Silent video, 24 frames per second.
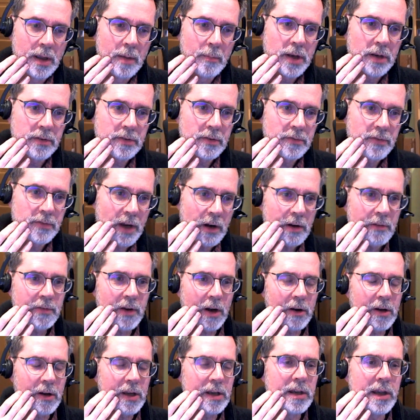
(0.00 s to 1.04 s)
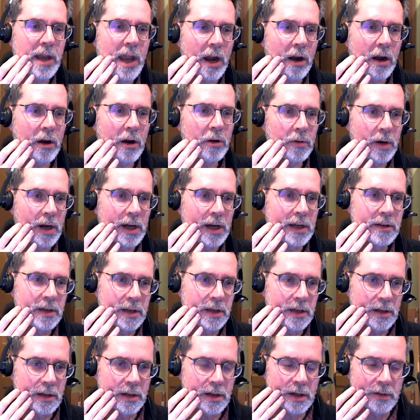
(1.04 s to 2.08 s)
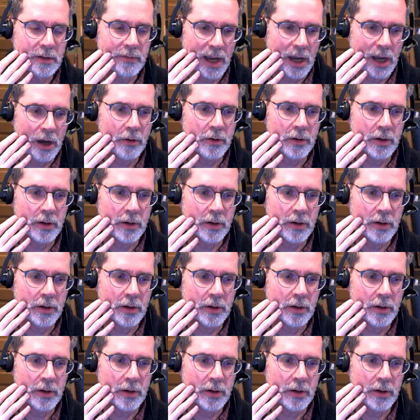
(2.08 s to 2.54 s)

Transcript: But it's a very, very narrow idea of how